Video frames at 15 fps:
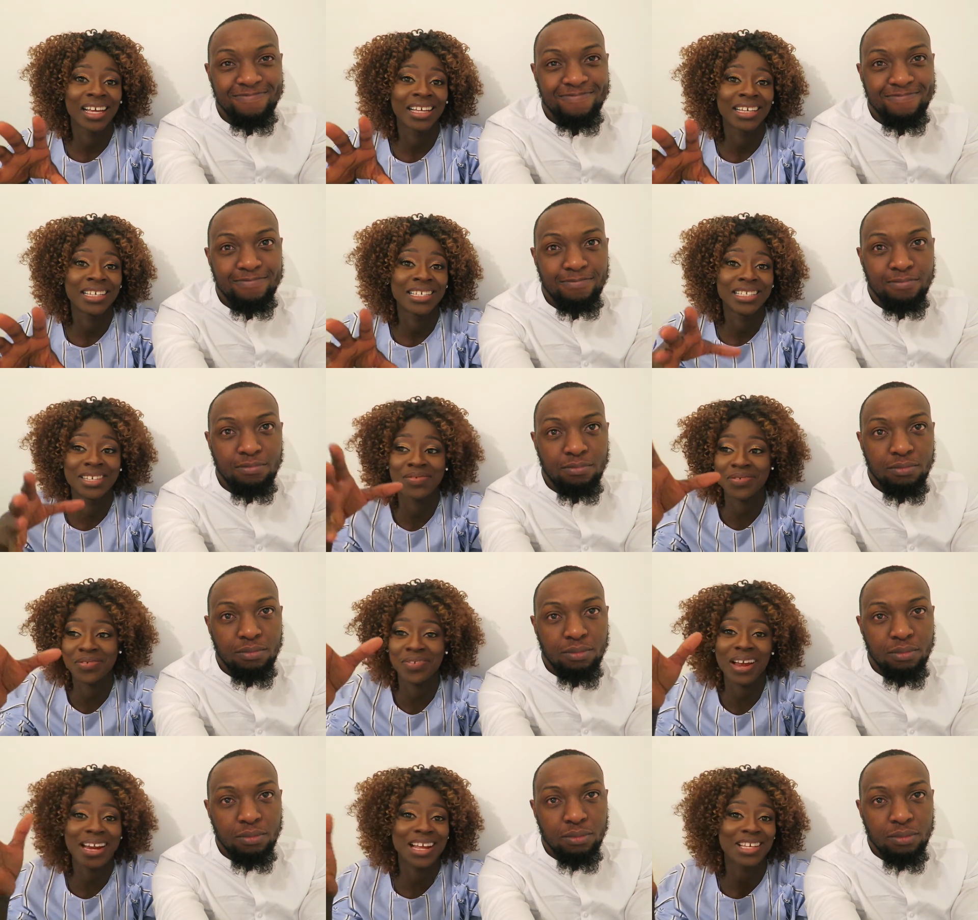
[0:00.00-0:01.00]
Speaker 1: He's even
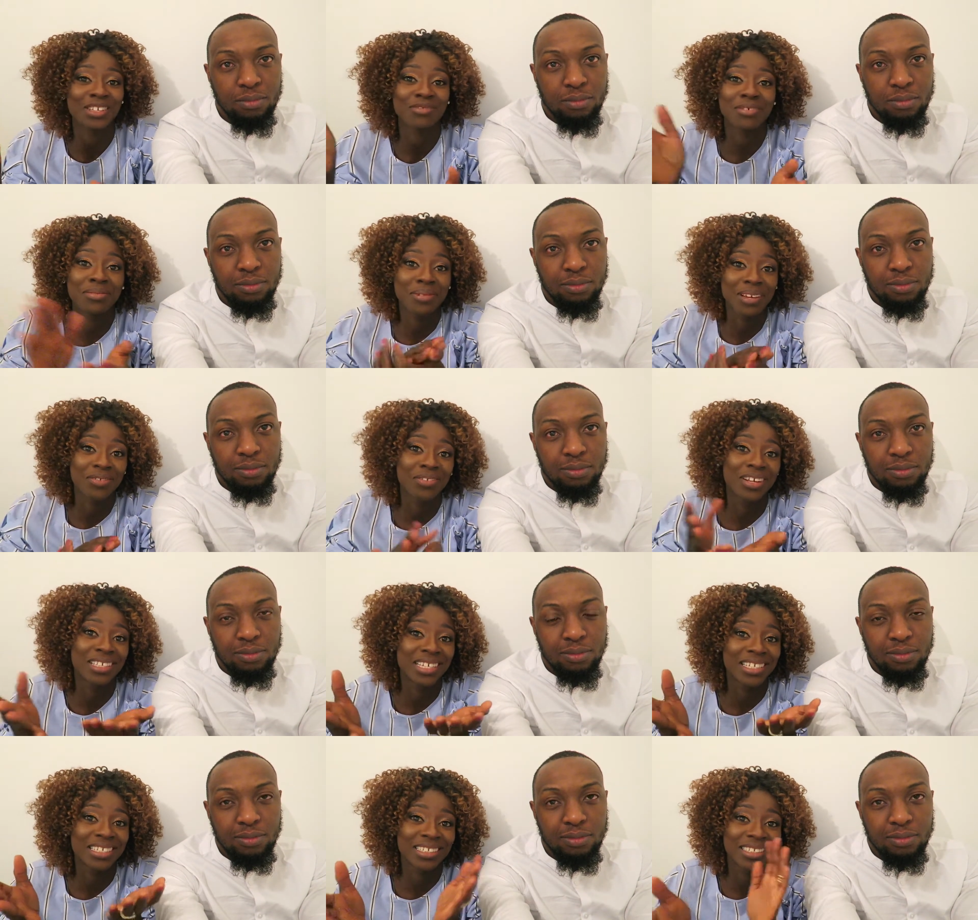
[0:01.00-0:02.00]
right now screaming for
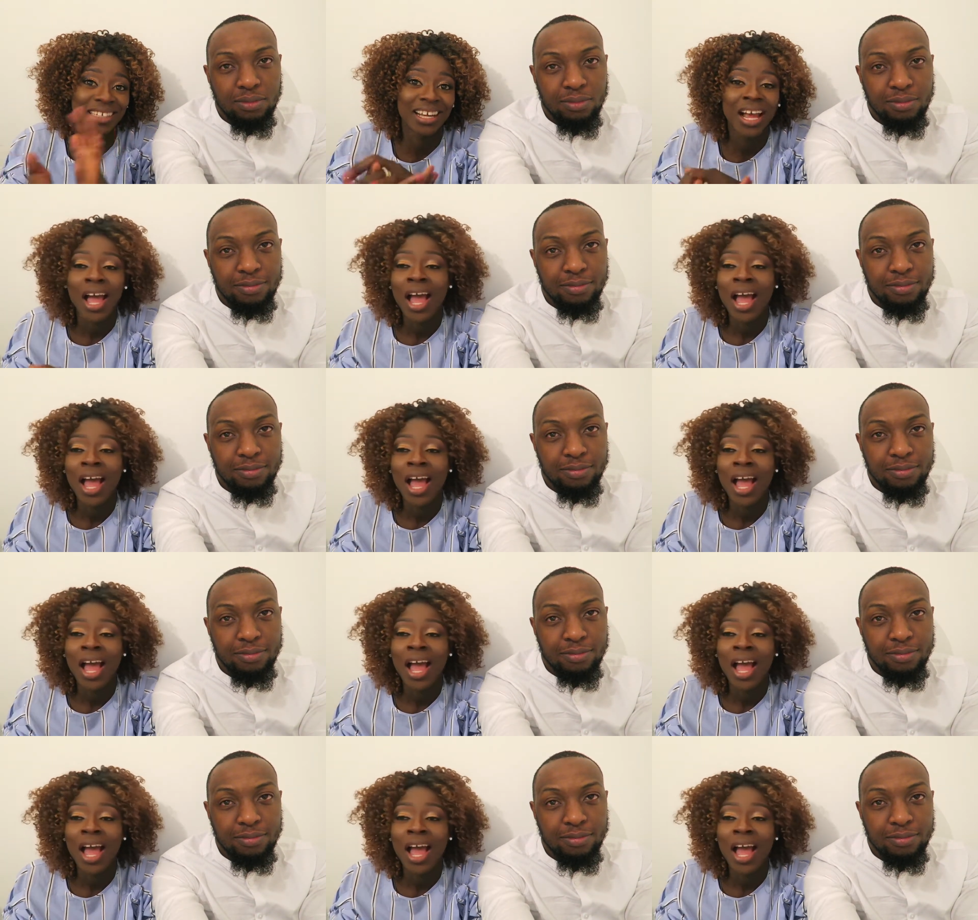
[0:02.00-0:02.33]
attention.